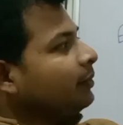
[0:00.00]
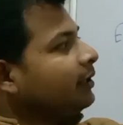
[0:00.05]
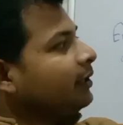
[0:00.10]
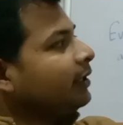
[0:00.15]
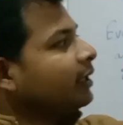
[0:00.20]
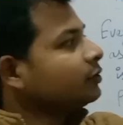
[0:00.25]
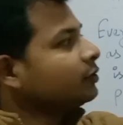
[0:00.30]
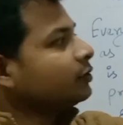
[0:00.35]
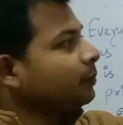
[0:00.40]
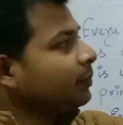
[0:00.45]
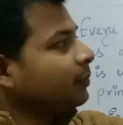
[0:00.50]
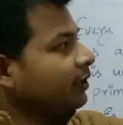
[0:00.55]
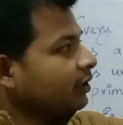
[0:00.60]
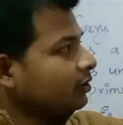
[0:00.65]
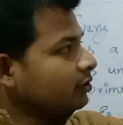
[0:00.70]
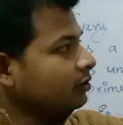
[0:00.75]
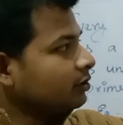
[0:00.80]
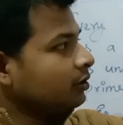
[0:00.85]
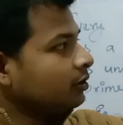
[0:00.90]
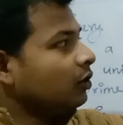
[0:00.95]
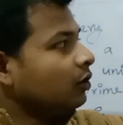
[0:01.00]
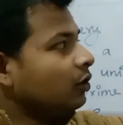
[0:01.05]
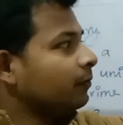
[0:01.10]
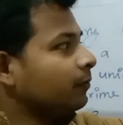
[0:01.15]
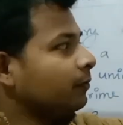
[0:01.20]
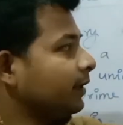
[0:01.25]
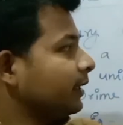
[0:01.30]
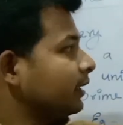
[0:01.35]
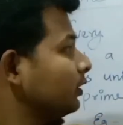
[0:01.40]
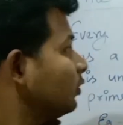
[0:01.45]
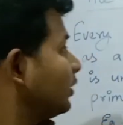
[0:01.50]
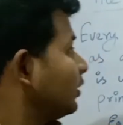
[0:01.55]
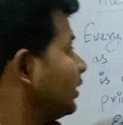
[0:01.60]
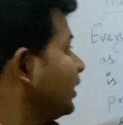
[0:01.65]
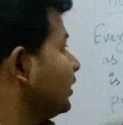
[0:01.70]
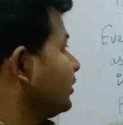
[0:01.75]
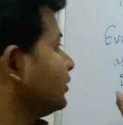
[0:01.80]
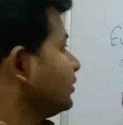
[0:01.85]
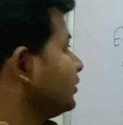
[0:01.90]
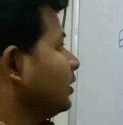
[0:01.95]
can be expressed or
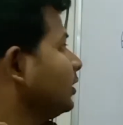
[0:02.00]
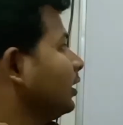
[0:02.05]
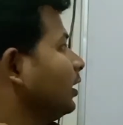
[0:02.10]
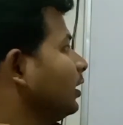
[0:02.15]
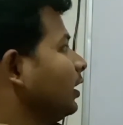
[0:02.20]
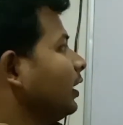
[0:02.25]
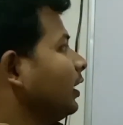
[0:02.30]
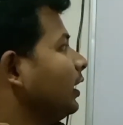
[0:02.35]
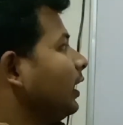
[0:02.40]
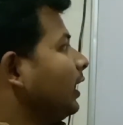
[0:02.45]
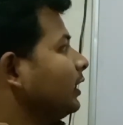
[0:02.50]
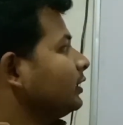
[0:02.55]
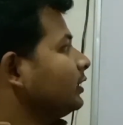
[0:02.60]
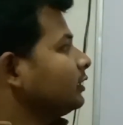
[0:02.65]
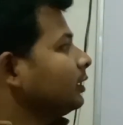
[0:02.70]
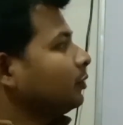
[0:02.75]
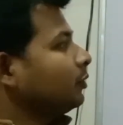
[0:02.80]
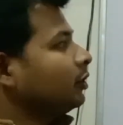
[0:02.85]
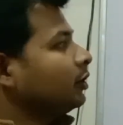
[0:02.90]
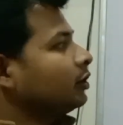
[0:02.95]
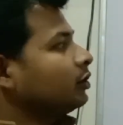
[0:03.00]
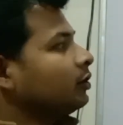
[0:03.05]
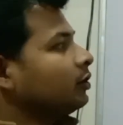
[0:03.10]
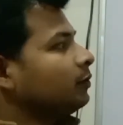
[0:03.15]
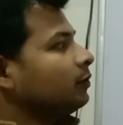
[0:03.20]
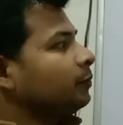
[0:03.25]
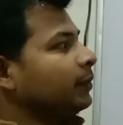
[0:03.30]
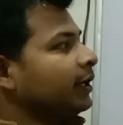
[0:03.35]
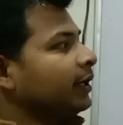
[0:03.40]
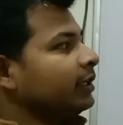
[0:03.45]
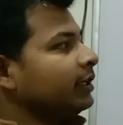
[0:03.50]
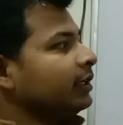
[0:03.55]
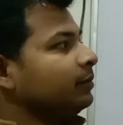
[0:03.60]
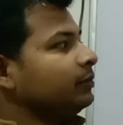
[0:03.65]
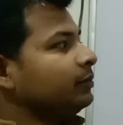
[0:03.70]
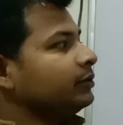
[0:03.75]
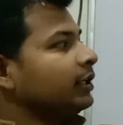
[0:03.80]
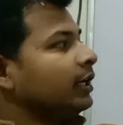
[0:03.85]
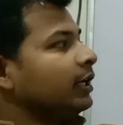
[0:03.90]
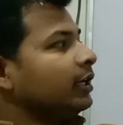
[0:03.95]
factorized as a product
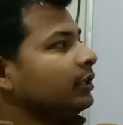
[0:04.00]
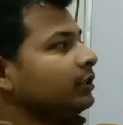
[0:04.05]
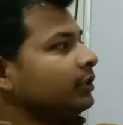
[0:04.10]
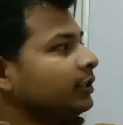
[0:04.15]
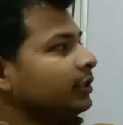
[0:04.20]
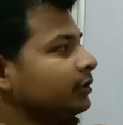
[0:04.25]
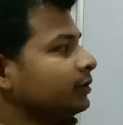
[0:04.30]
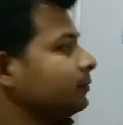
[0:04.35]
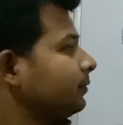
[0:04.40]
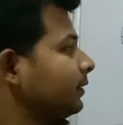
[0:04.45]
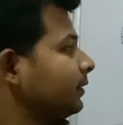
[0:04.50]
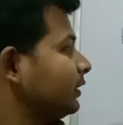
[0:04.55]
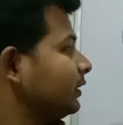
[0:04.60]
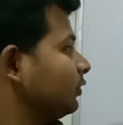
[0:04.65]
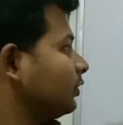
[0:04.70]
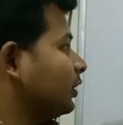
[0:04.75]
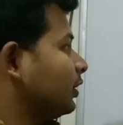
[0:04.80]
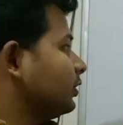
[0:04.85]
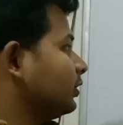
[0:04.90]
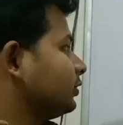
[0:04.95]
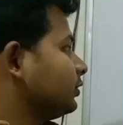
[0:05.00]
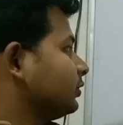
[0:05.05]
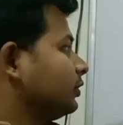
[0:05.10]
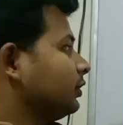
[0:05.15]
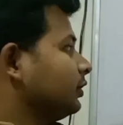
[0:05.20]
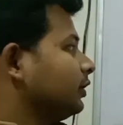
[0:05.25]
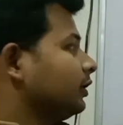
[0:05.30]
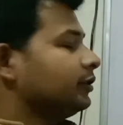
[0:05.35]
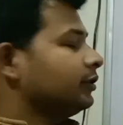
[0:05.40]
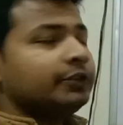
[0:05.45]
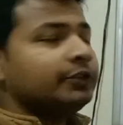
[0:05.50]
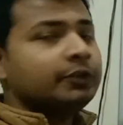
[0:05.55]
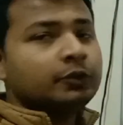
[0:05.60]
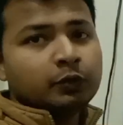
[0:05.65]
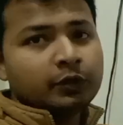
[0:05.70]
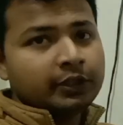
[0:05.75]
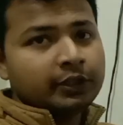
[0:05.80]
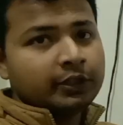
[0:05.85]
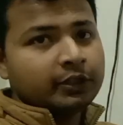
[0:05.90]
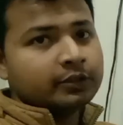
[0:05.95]
of primes, and this
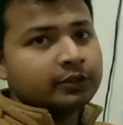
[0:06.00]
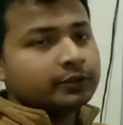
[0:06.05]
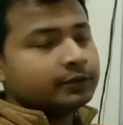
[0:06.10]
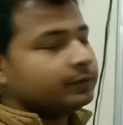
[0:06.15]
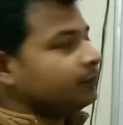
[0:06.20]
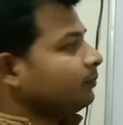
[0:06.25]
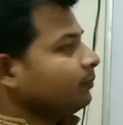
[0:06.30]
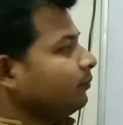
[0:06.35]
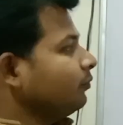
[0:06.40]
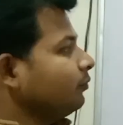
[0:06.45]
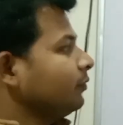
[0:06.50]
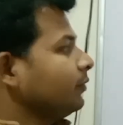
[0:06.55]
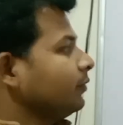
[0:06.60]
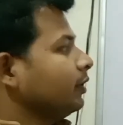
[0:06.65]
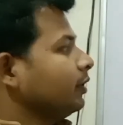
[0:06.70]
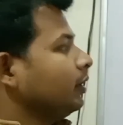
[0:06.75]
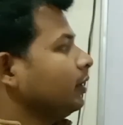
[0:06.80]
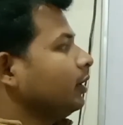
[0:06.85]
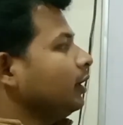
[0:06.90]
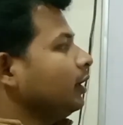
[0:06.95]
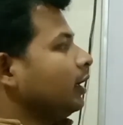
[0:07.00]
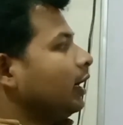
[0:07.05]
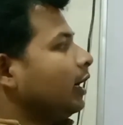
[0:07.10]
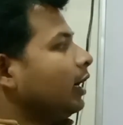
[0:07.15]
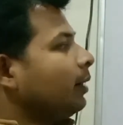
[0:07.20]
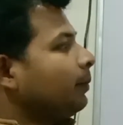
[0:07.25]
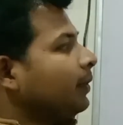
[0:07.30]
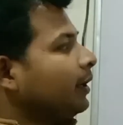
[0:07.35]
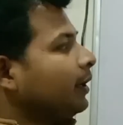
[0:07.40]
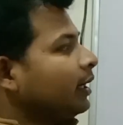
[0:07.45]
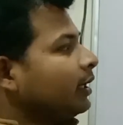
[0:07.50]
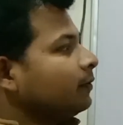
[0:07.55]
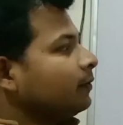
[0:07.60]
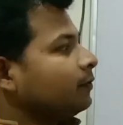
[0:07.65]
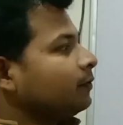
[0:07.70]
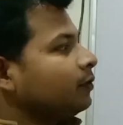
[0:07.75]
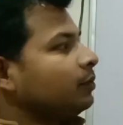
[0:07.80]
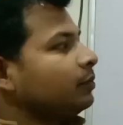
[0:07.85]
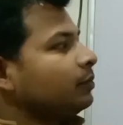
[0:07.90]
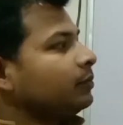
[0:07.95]
factorization is unique
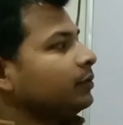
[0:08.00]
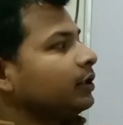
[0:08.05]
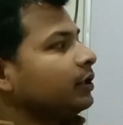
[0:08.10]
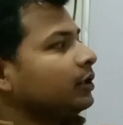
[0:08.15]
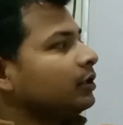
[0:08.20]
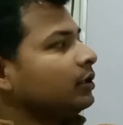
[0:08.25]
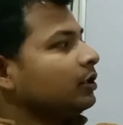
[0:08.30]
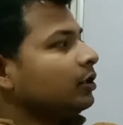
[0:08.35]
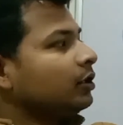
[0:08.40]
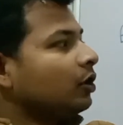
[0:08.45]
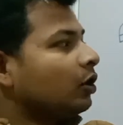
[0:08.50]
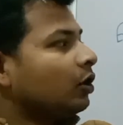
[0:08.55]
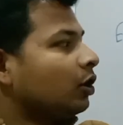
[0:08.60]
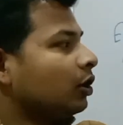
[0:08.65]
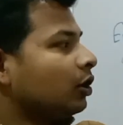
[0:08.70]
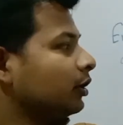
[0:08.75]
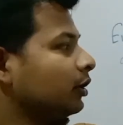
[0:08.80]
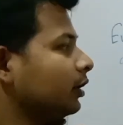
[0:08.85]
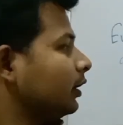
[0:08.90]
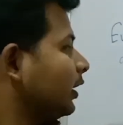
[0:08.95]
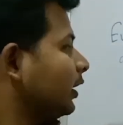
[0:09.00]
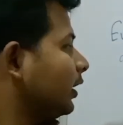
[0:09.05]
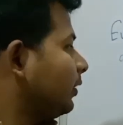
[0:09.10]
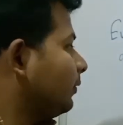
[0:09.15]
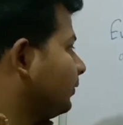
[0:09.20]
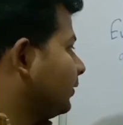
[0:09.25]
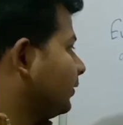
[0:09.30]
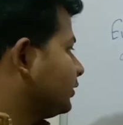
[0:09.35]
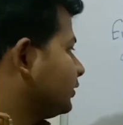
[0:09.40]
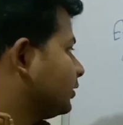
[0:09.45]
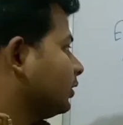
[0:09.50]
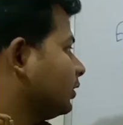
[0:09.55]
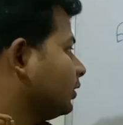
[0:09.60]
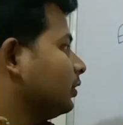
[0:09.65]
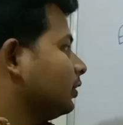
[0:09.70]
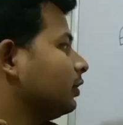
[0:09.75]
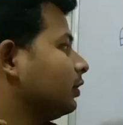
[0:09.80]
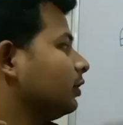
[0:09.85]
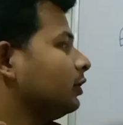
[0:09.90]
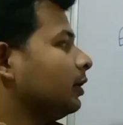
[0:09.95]
apart from the order
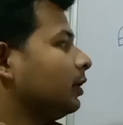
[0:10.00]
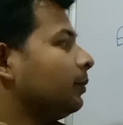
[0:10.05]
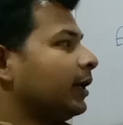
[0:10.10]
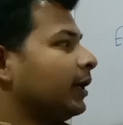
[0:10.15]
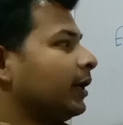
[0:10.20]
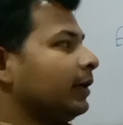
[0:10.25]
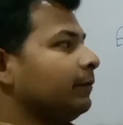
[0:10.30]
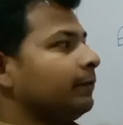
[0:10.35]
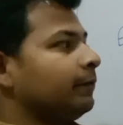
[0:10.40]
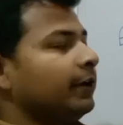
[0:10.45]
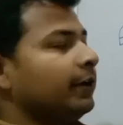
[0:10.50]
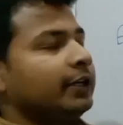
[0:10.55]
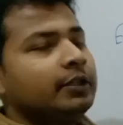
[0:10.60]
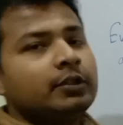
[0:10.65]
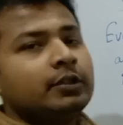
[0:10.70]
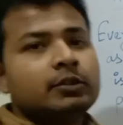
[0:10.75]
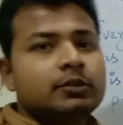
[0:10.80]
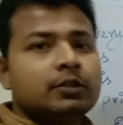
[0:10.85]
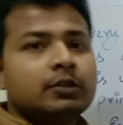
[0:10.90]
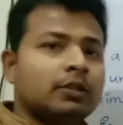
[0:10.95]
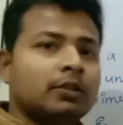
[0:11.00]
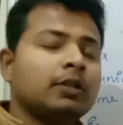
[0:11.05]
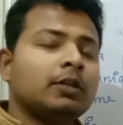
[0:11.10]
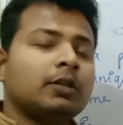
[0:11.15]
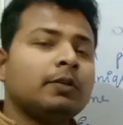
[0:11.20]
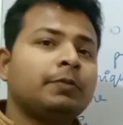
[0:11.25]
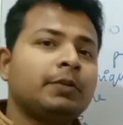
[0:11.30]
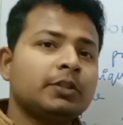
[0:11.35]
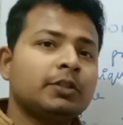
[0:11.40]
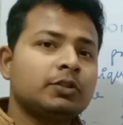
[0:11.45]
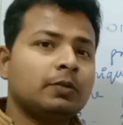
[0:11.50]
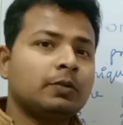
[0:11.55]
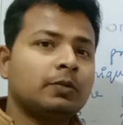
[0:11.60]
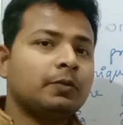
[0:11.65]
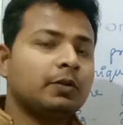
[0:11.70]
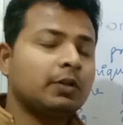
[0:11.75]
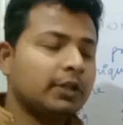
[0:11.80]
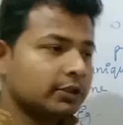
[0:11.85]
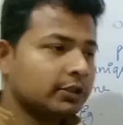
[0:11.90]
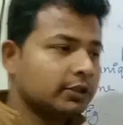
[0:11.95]
in which the prime factors
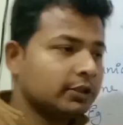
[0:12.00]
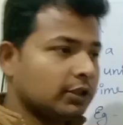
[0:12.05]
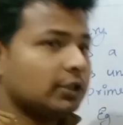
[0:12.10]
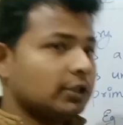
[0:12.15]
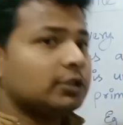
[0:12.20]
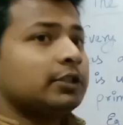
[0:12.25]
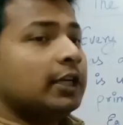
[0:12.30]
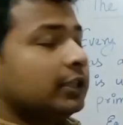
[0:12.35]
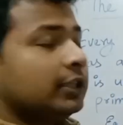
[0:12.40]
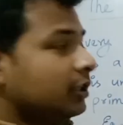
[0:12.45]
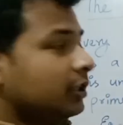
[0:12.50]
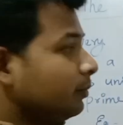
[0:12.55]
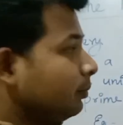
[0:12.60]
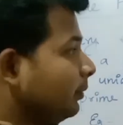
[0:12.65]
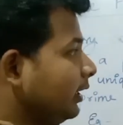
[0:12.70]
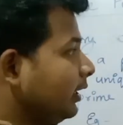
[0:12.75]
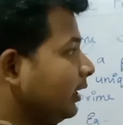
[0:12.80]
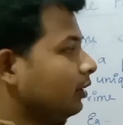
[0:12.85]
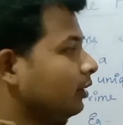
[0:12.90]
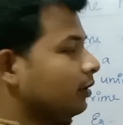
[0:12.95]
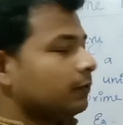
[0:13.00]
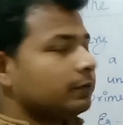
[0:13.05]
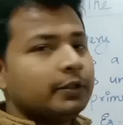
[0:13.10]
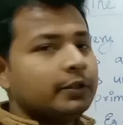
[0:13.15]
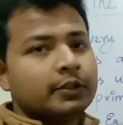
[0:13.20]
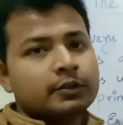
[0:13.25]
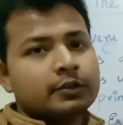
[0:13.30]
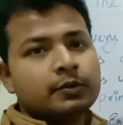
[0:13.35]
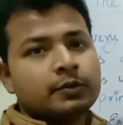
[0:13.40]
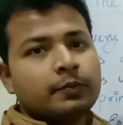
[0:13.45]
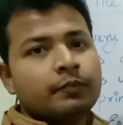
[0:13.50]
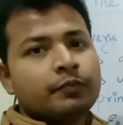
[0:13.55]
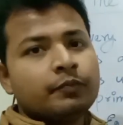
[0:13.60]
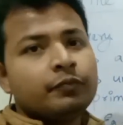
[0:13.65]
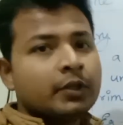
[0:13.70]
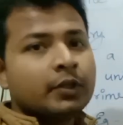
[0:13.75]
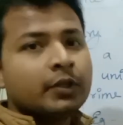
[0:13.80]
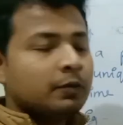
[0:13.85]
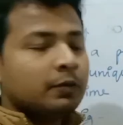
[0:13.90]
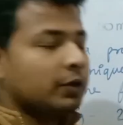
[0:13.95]
occur. First of all, let's understand the meaning
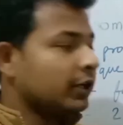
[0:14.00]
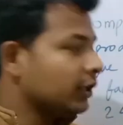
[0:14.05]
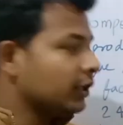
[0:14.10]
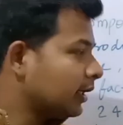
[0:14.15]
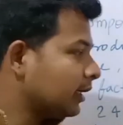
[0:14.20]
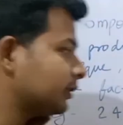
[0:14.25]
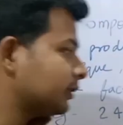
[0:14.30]
of this.